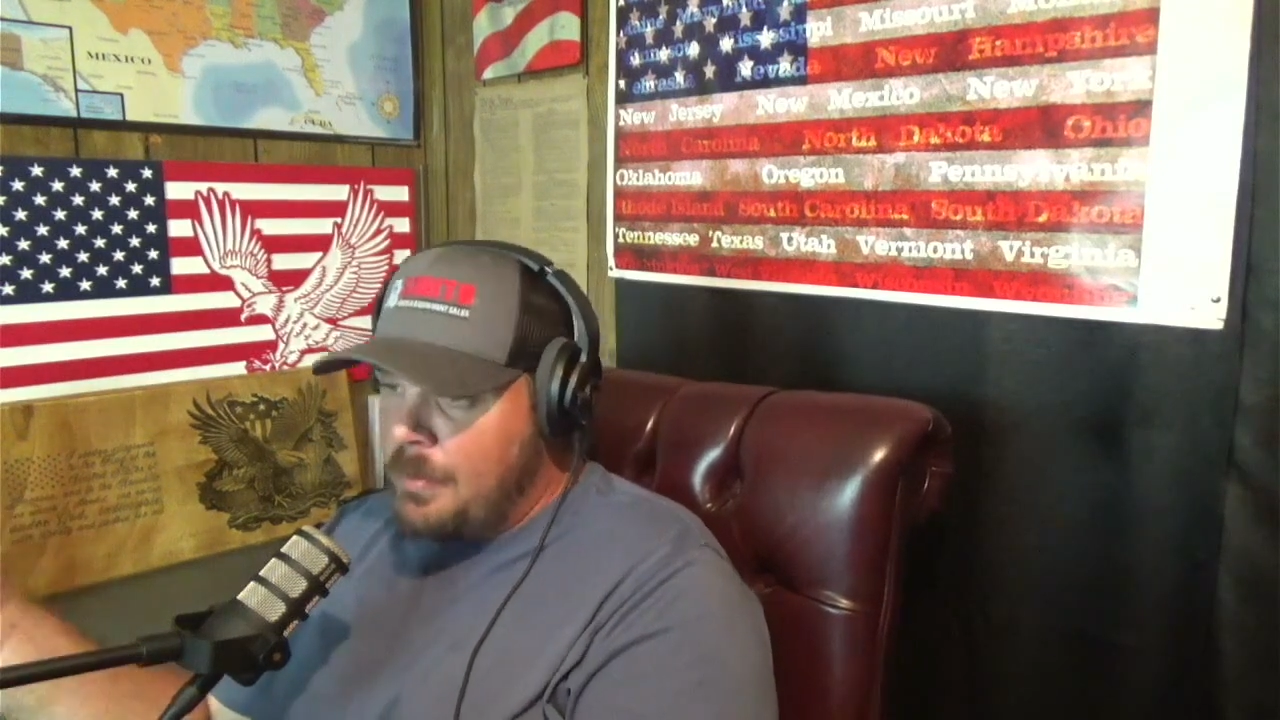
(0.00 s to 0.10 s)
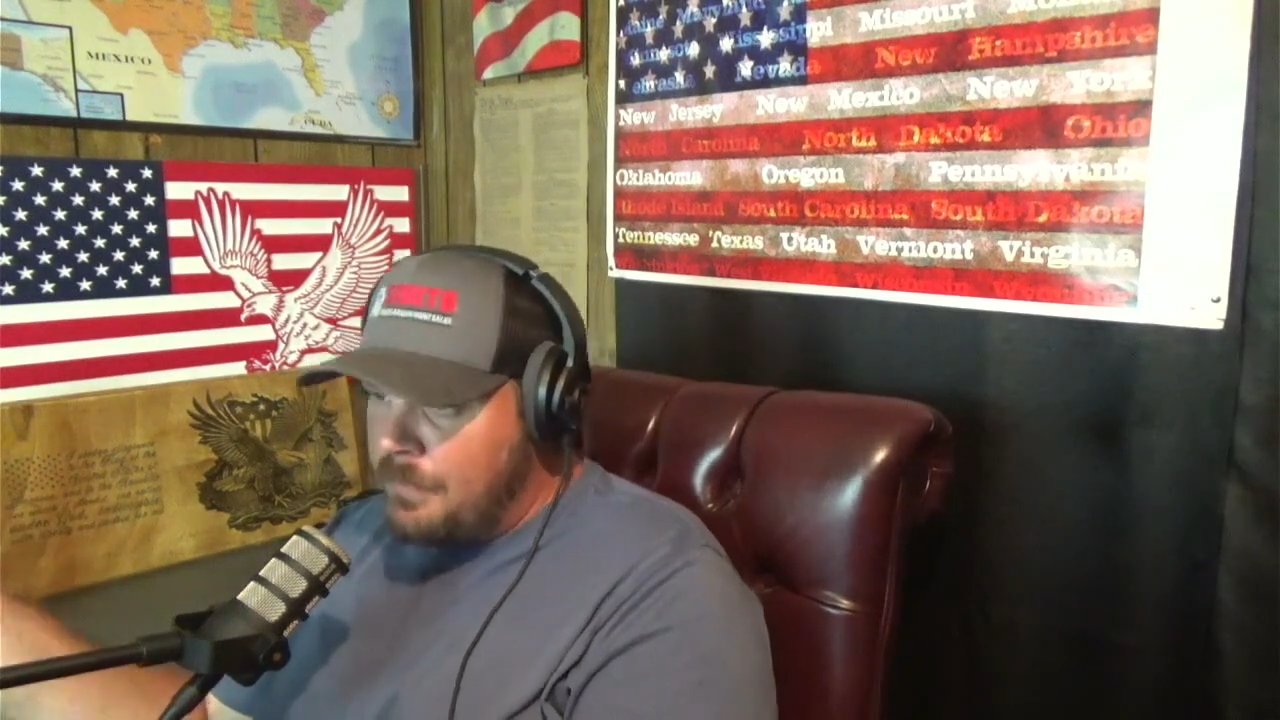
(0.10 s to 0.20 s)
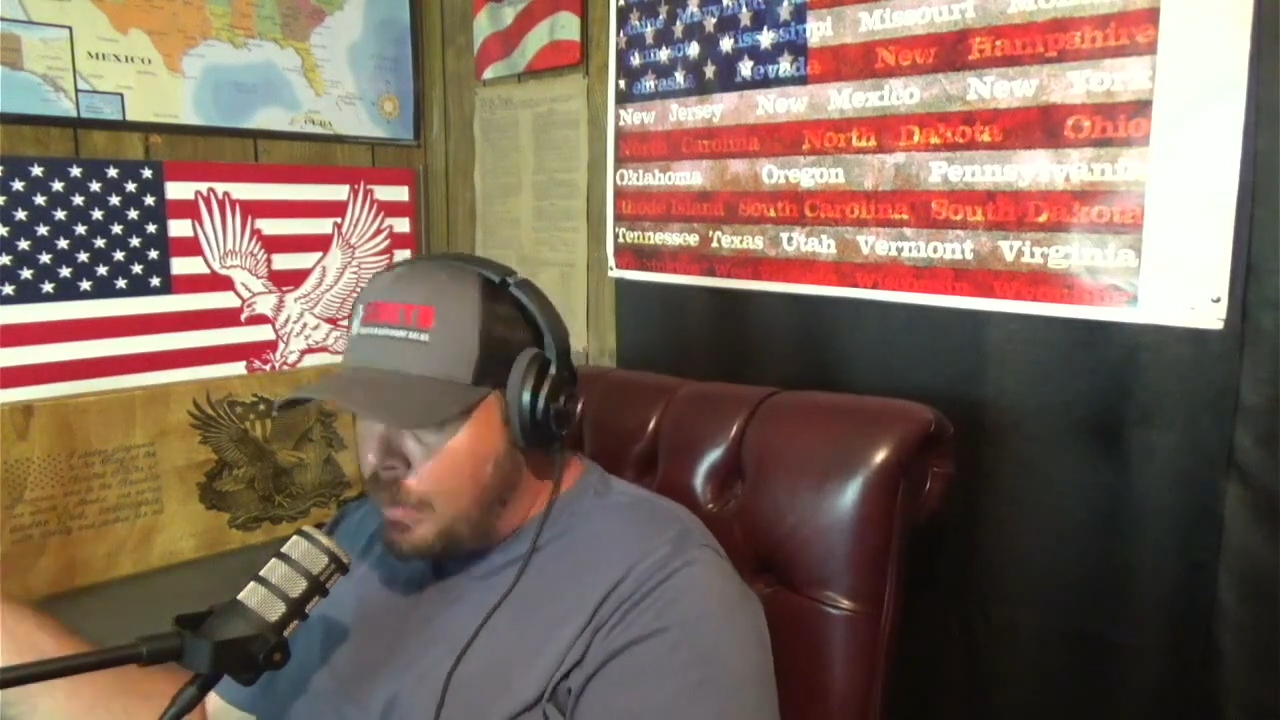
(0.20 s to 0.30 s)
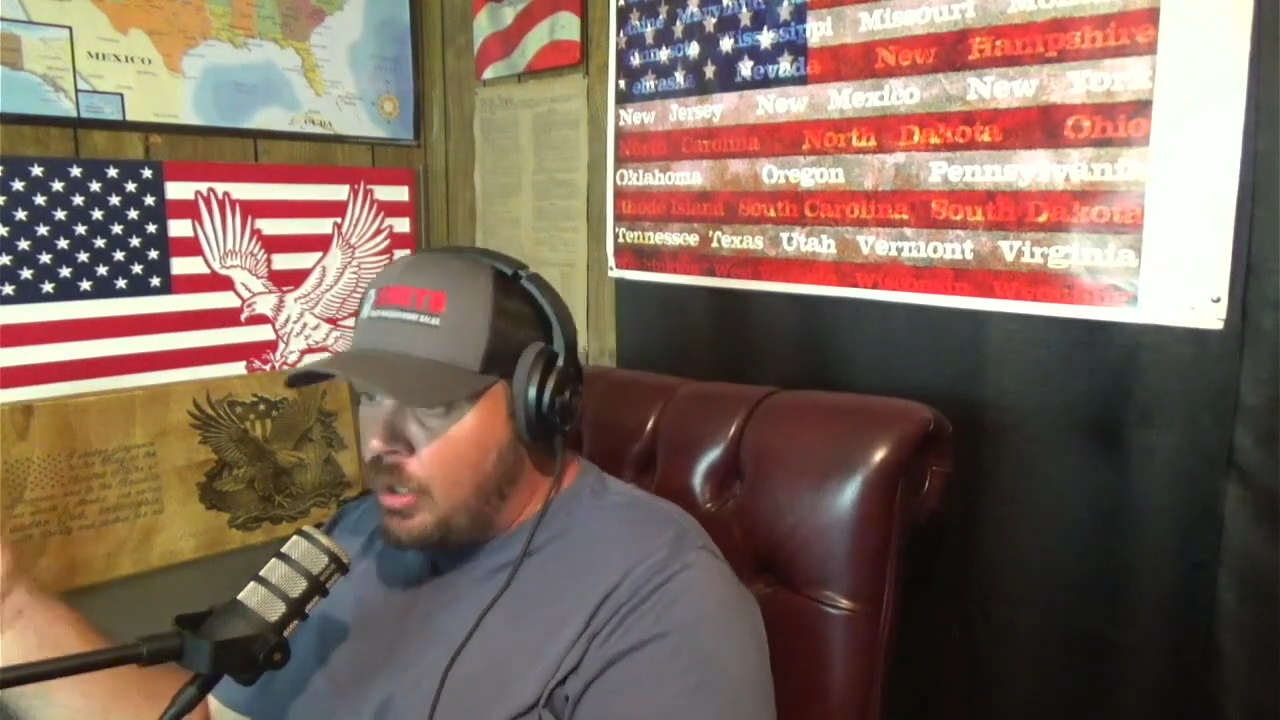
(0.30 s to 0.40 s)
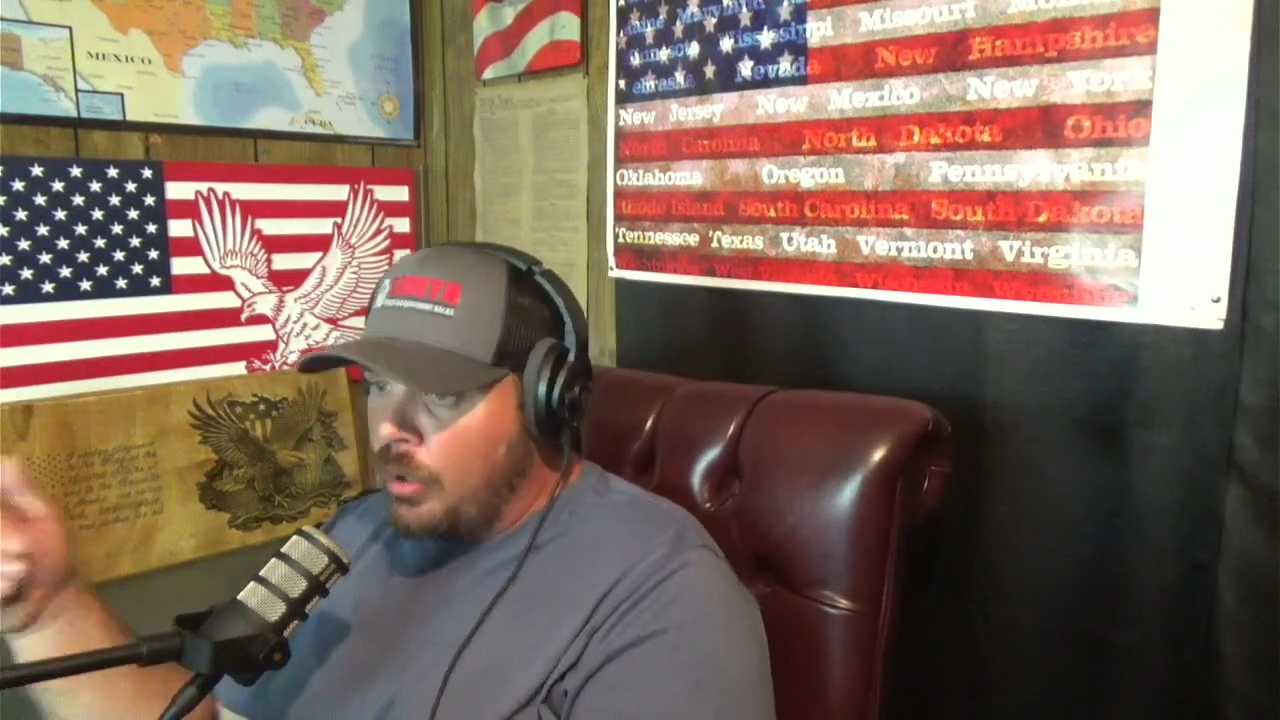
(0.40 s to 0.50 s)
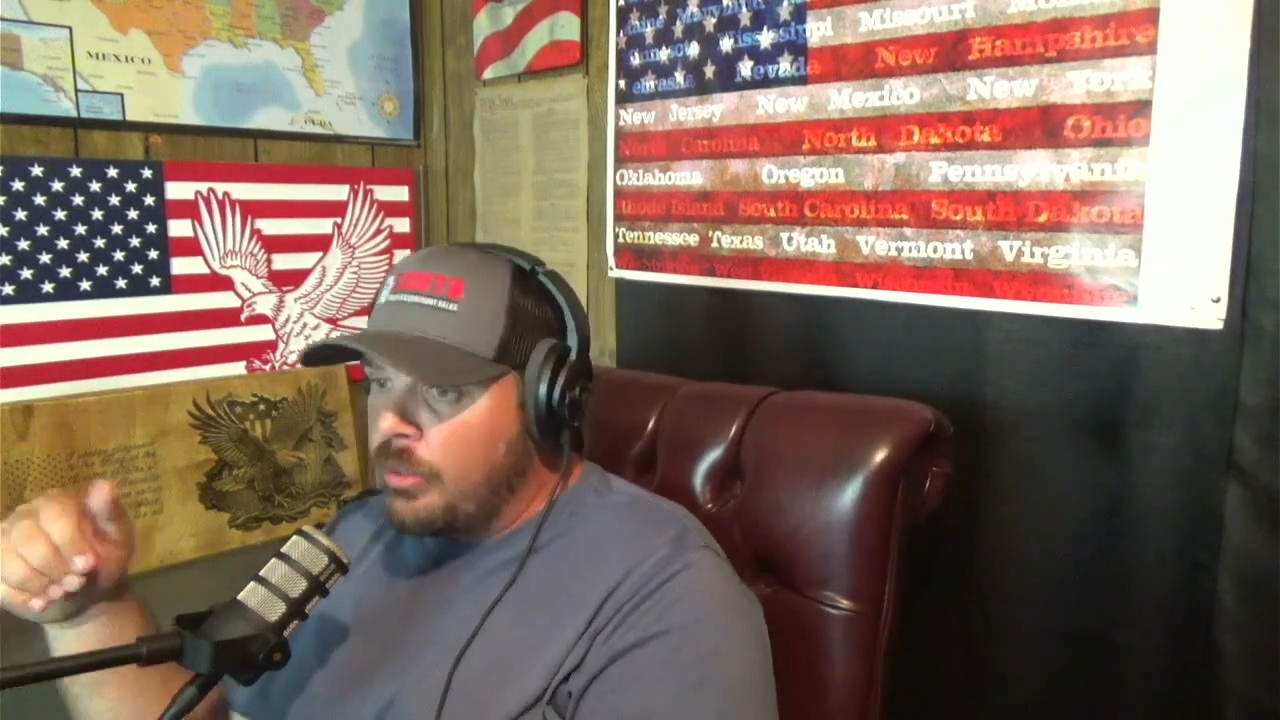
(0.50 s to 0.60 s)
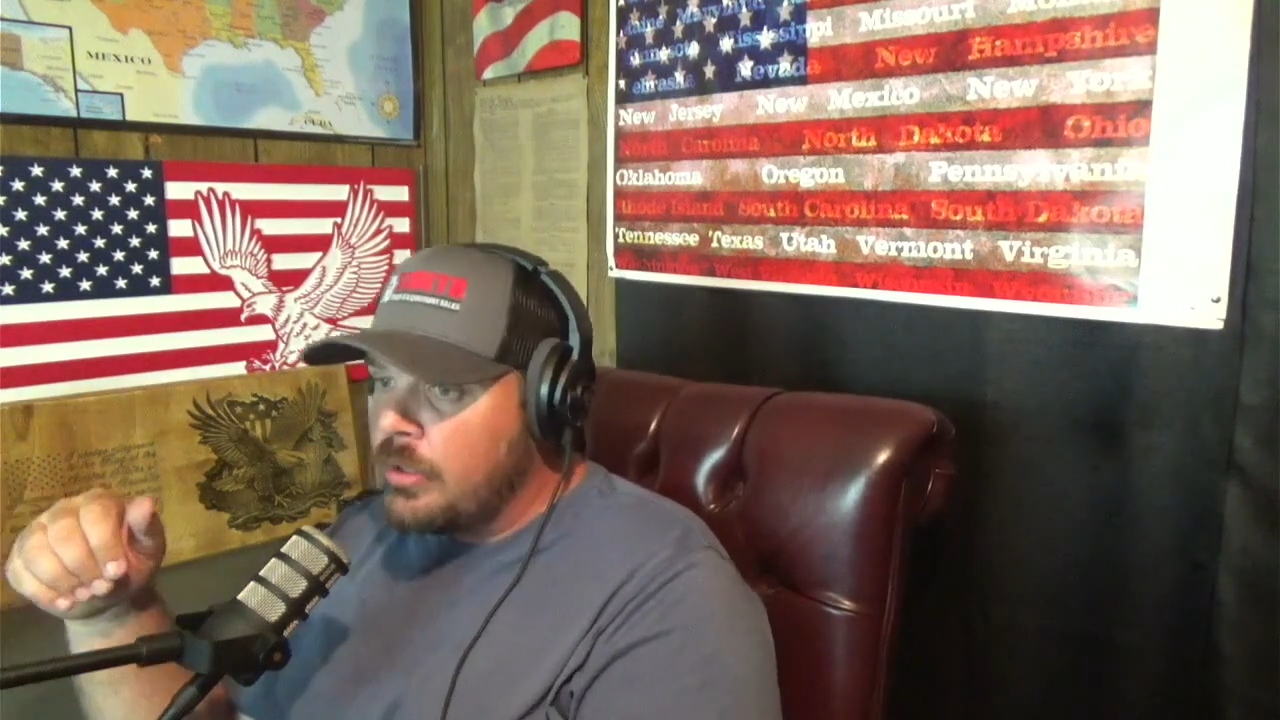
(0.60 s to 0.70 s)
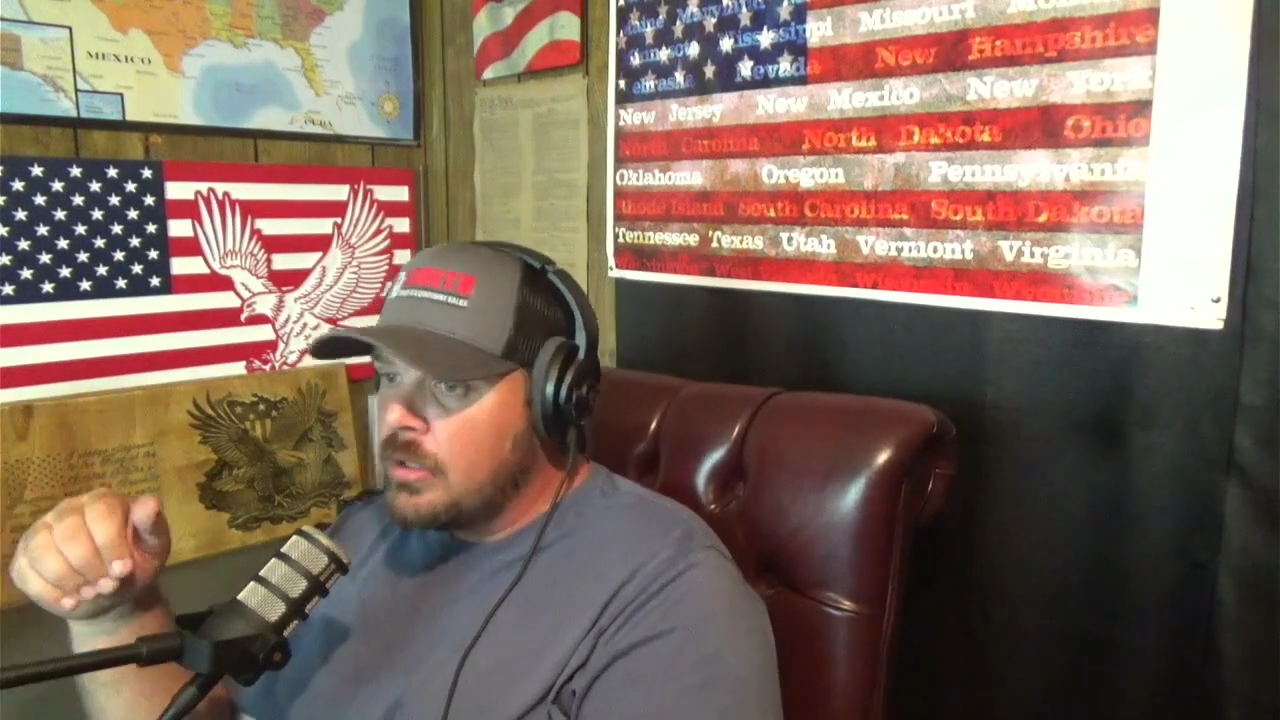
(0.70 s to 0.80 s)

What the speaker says: of birth.